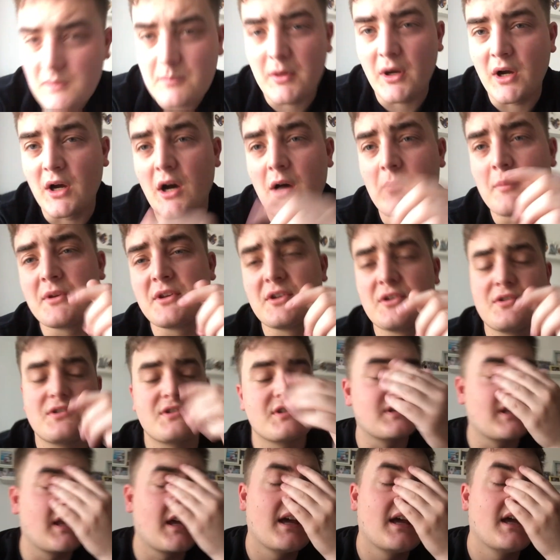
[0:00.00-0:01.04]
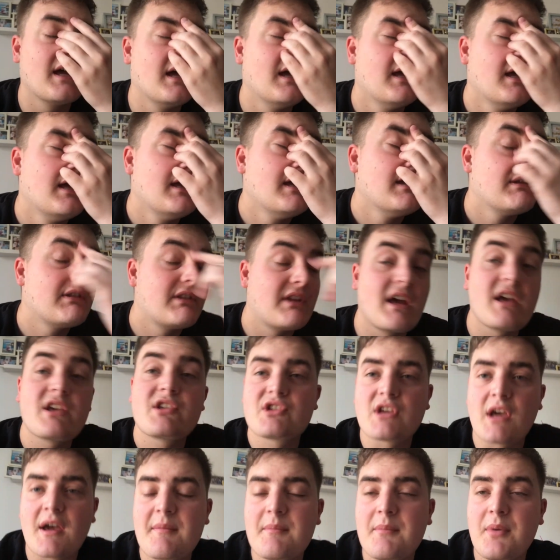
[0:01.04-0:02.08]
but I'll be using their
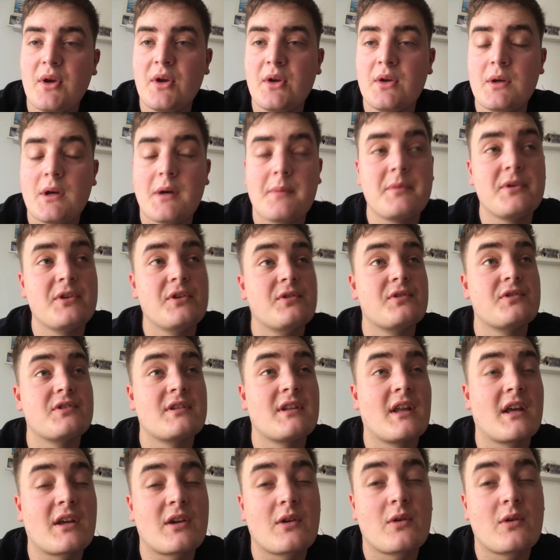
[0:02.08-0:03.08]
shampoo. I'll be using